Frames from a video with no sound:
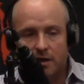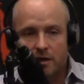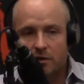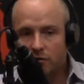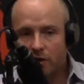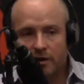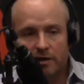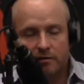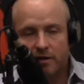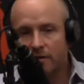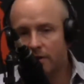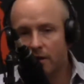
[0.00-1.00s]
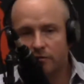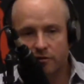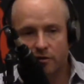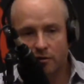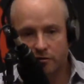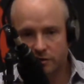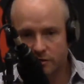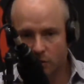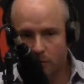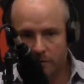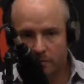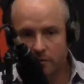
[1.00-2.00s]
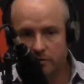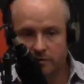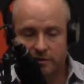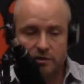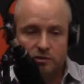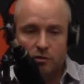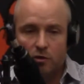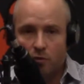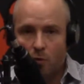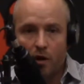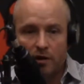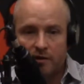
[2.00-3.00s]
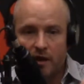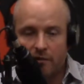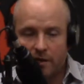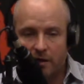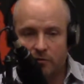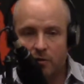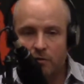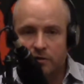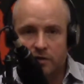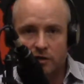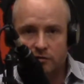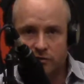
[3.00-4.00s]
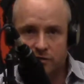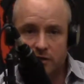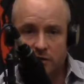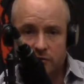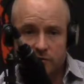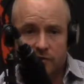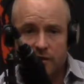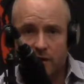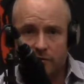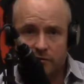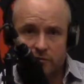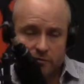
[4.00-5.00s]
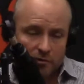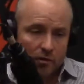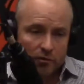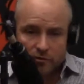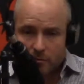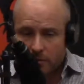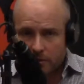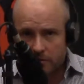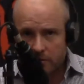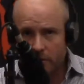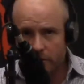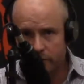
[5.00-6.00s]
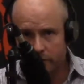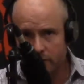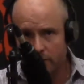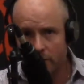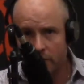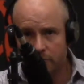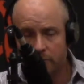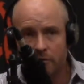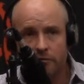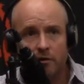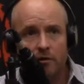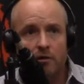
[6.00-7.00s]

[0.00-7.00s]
you're talking $10,000 just to open the books, and then you start to walk down that road. It's hundreds and hundreds of thousands of dollars to millions of dollars a year for hospitals.